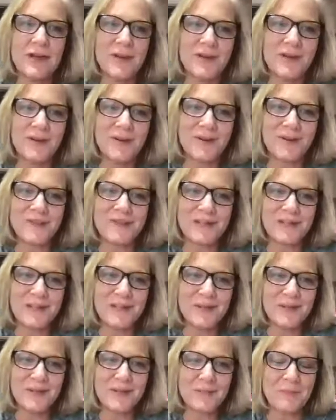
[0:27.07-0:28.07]
or to
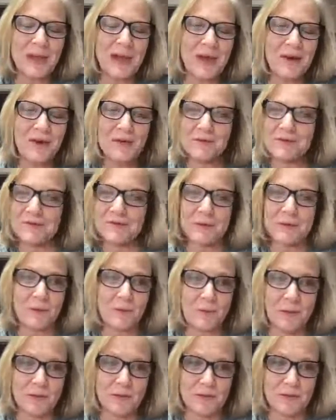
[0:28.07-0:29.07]
hear about
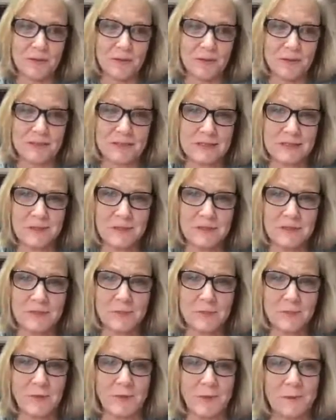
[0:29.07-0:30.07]
what your results
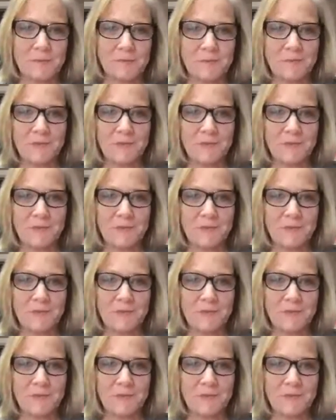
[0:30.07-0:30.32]
were.